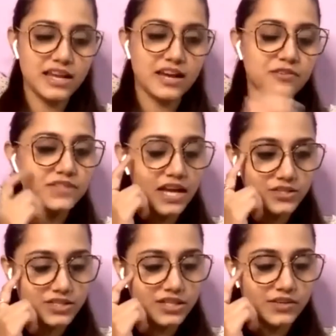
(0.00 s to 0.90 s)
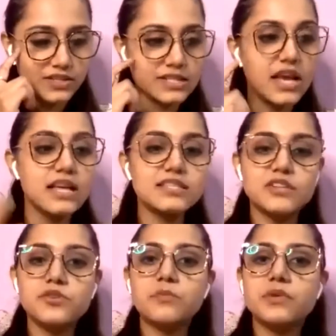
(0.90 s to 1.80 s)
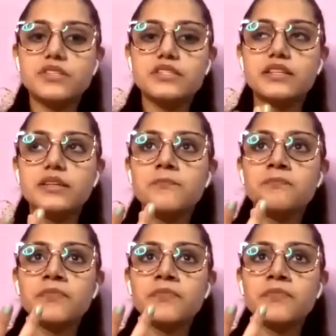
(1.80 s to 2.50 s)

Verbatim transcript: sign of Sagittarius, such a person